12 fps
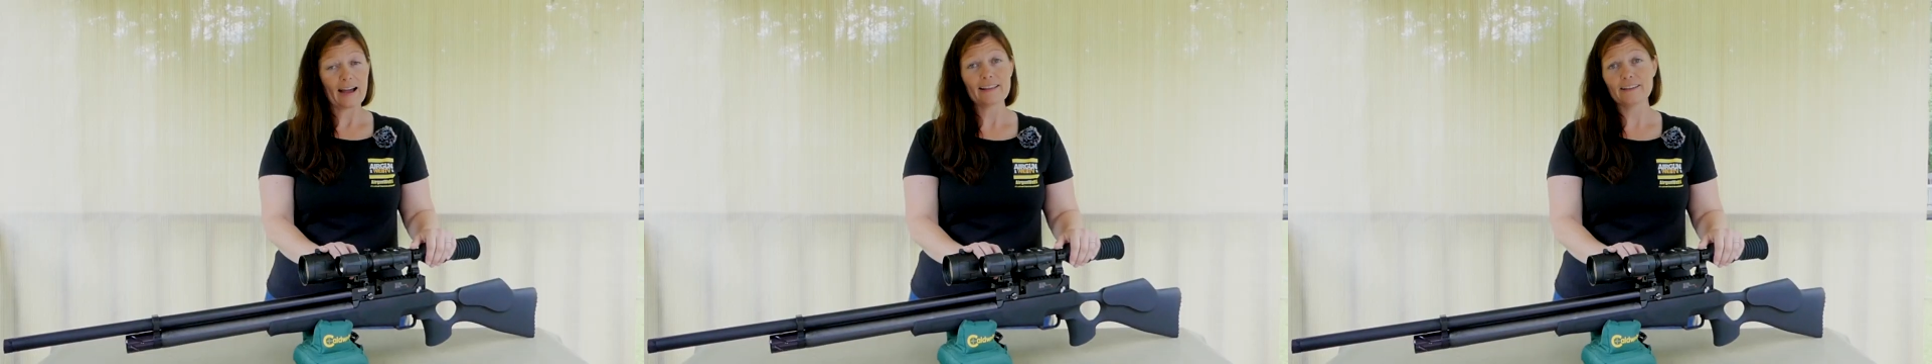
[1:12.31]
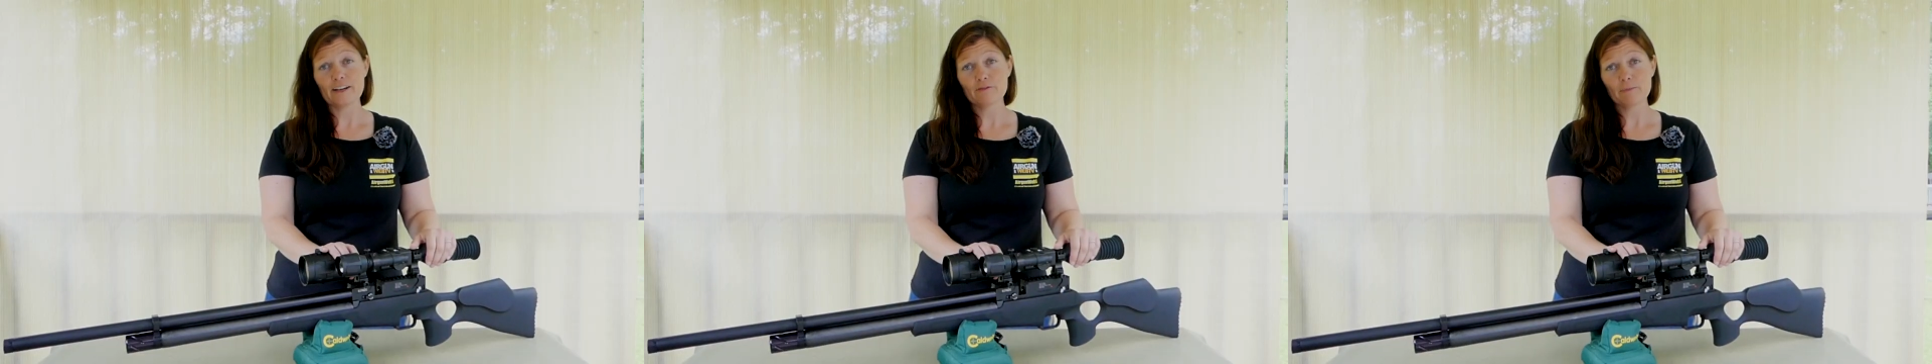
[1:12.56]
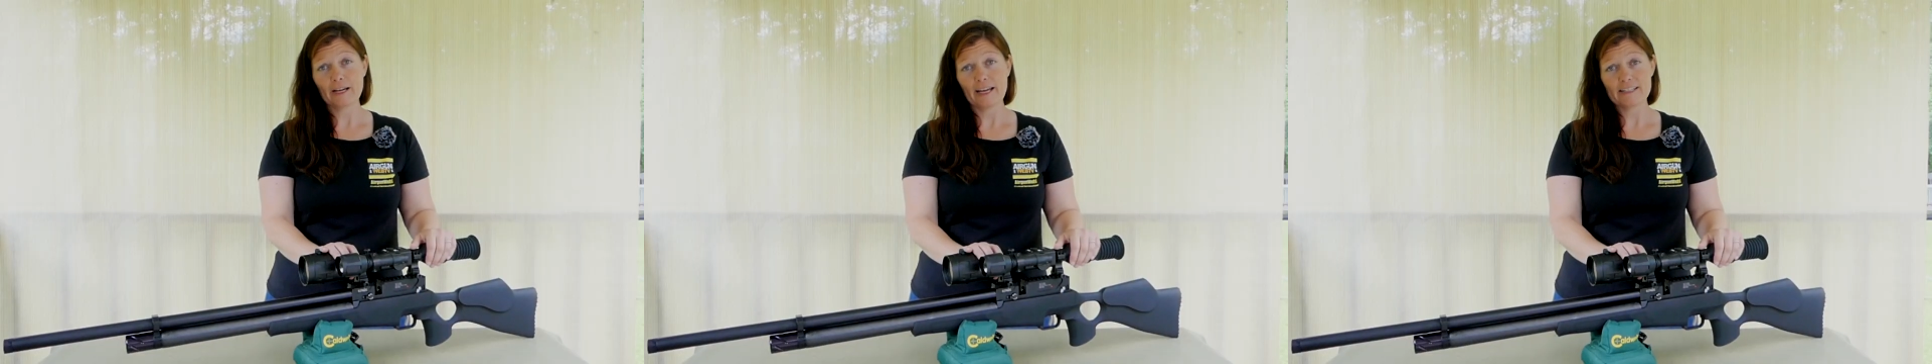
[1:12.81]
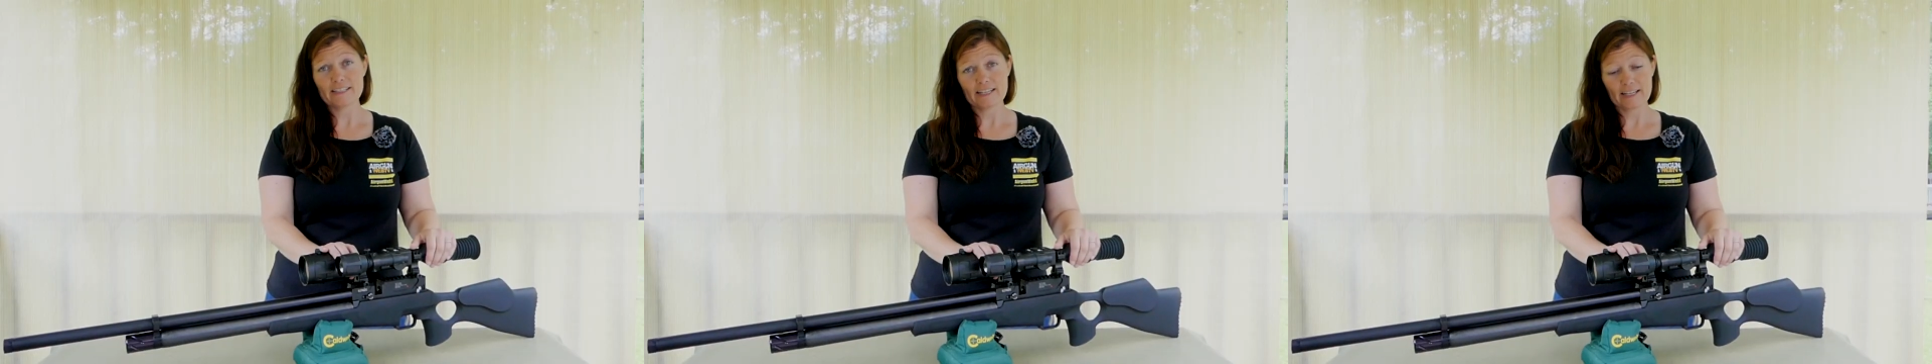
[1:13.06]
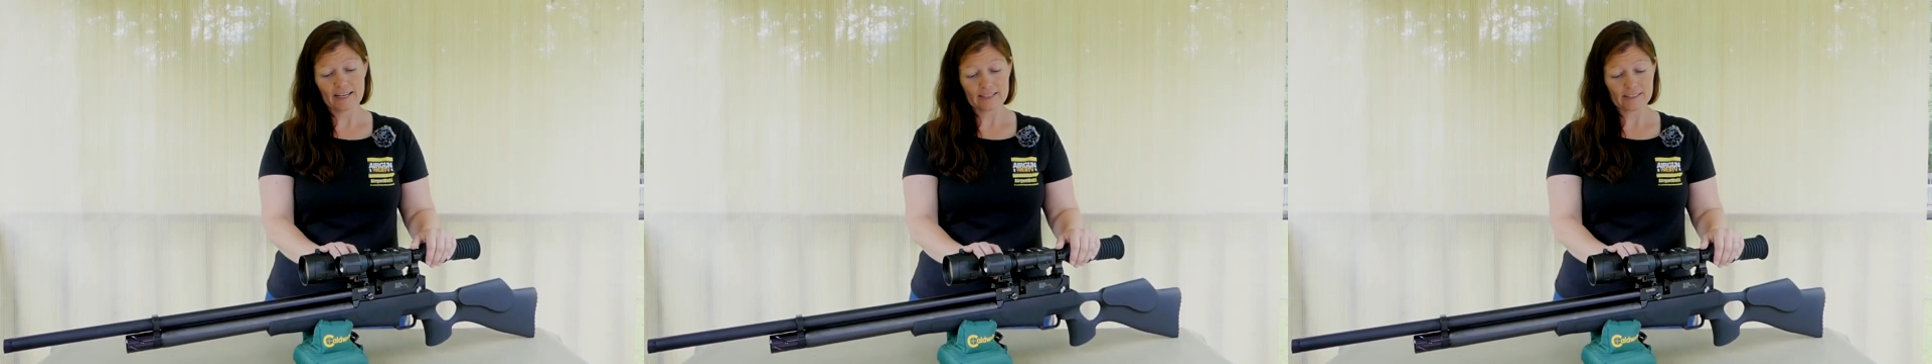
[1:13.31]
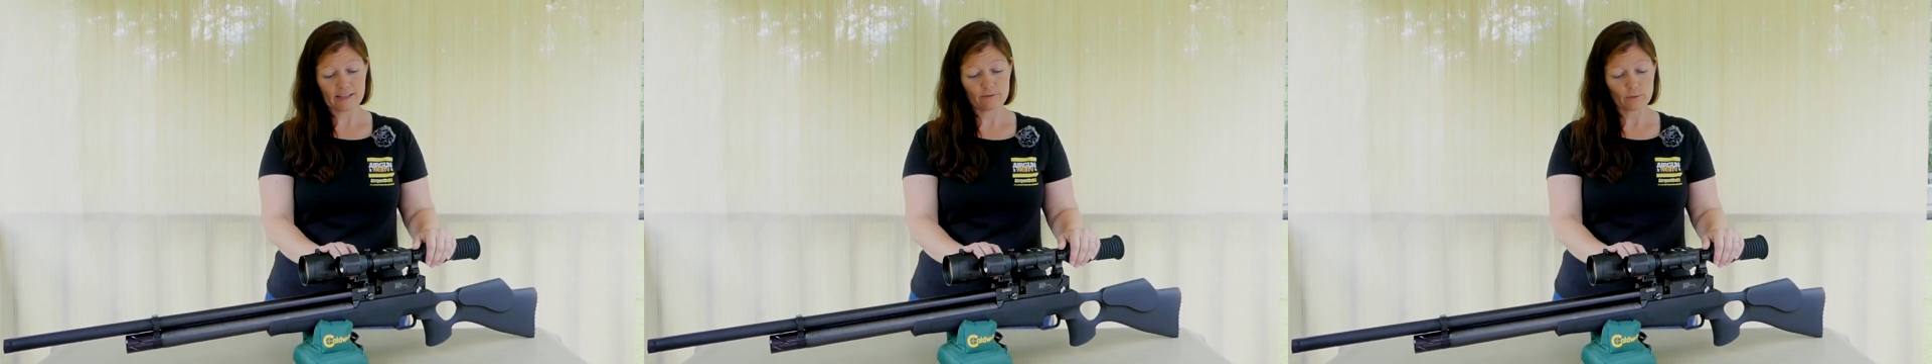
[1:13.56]
I love my ATN
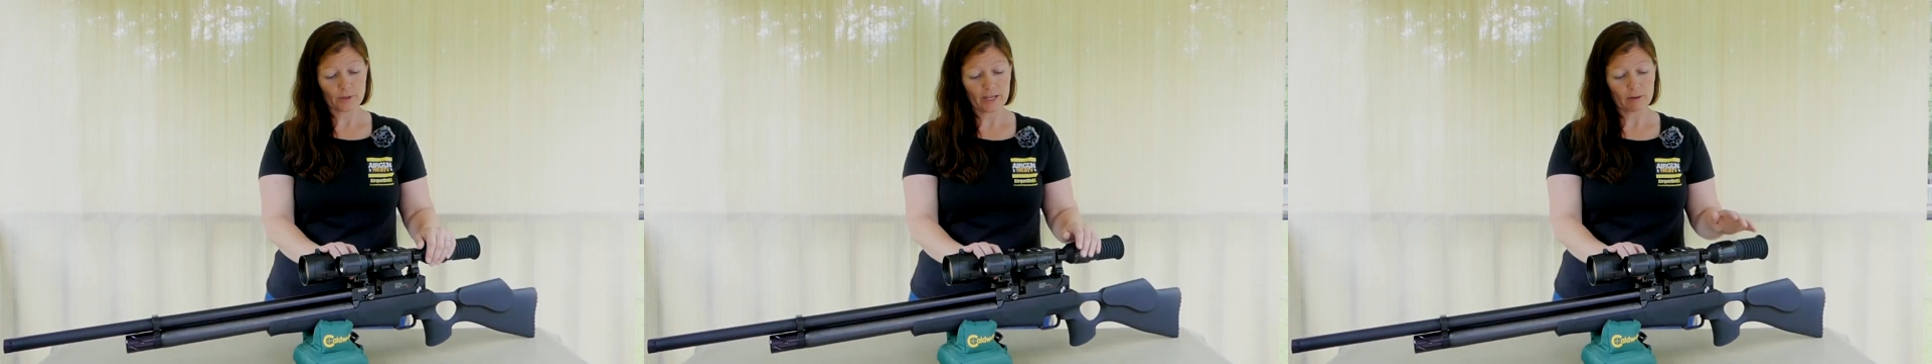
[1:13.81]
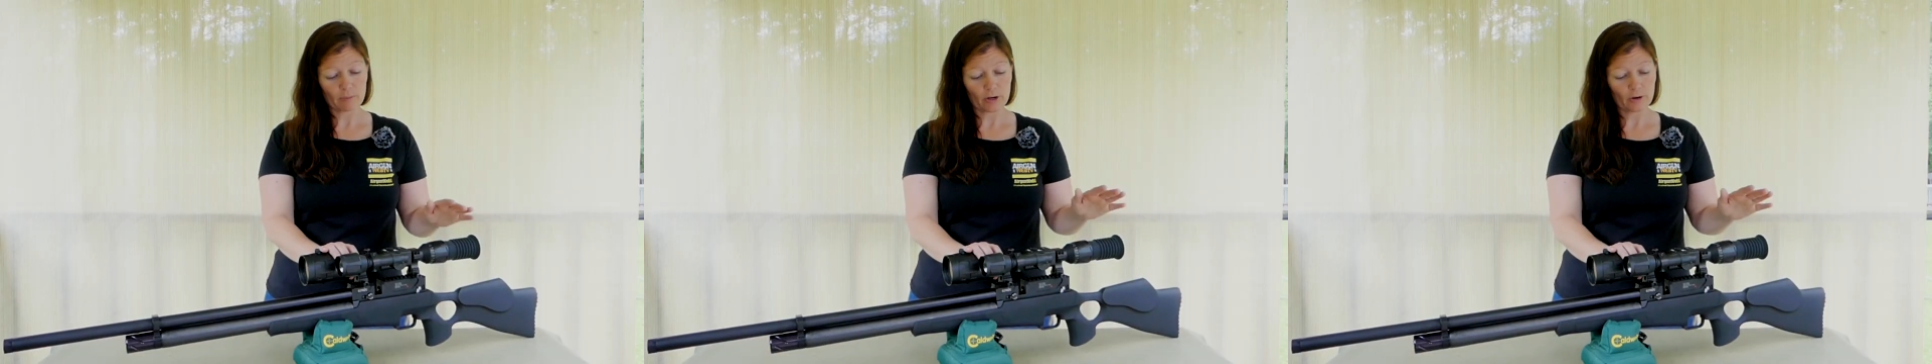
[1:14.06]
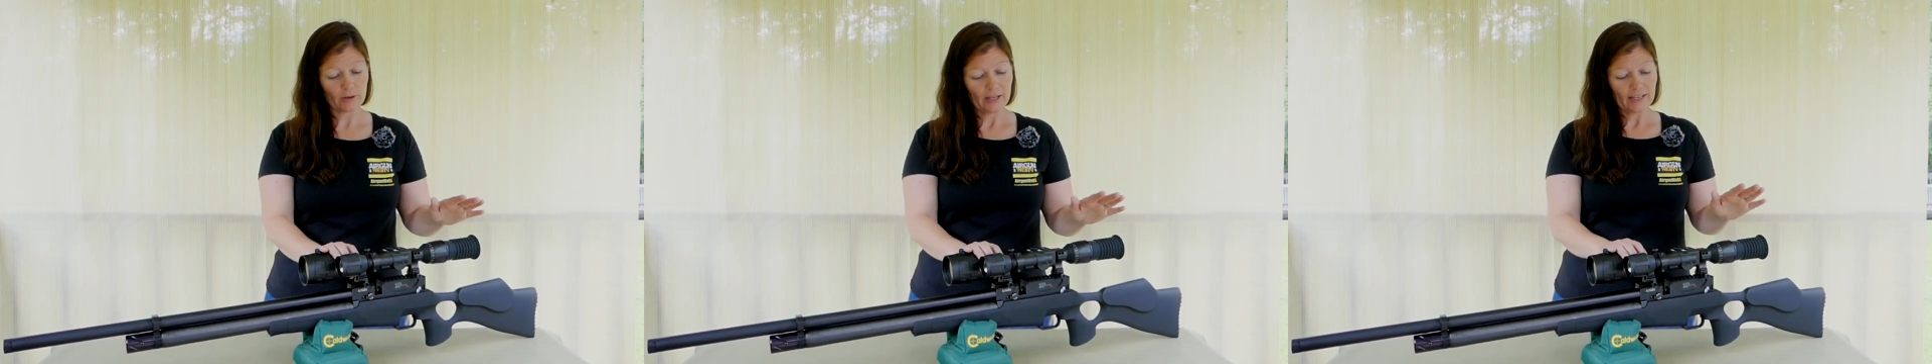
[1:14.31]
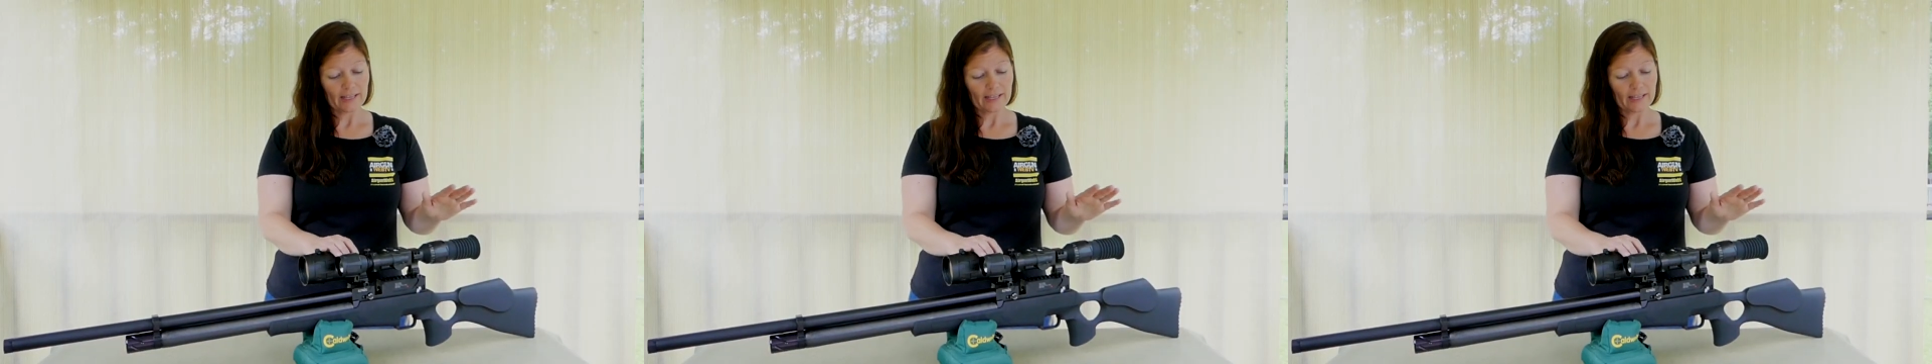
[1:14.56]
X-Sight 4K Pro.